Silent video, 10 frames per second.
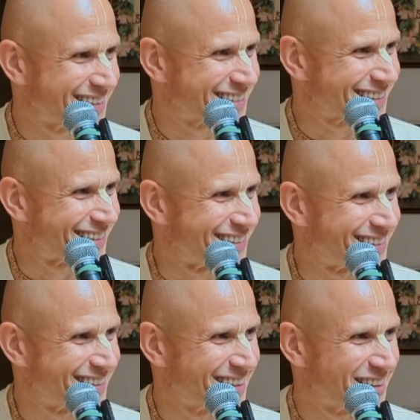So
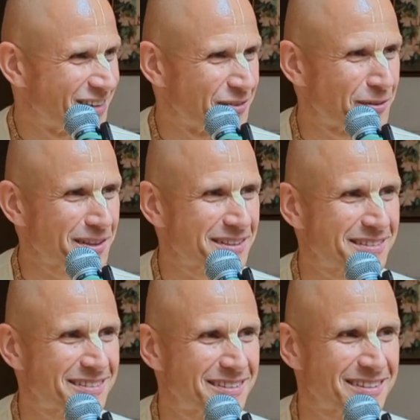what
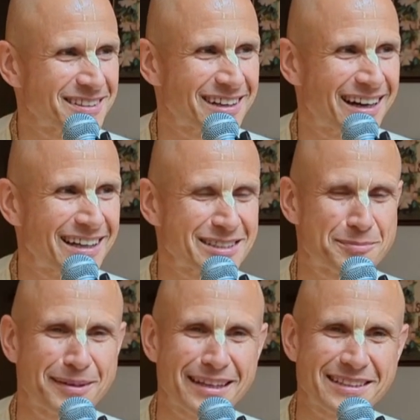
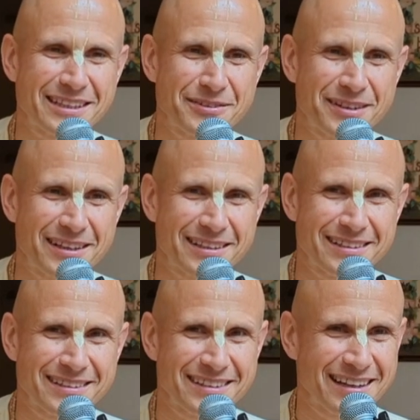highest blessing we
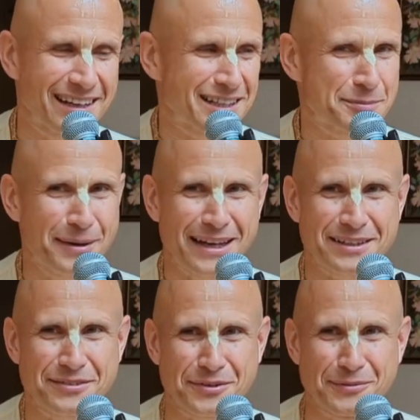can
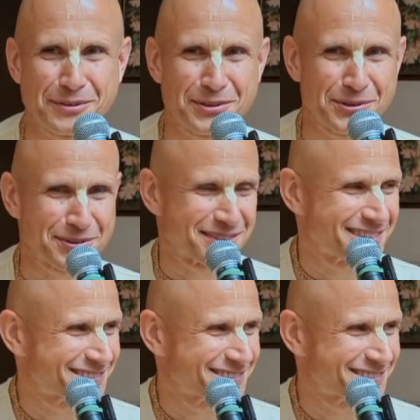expect from the Lord?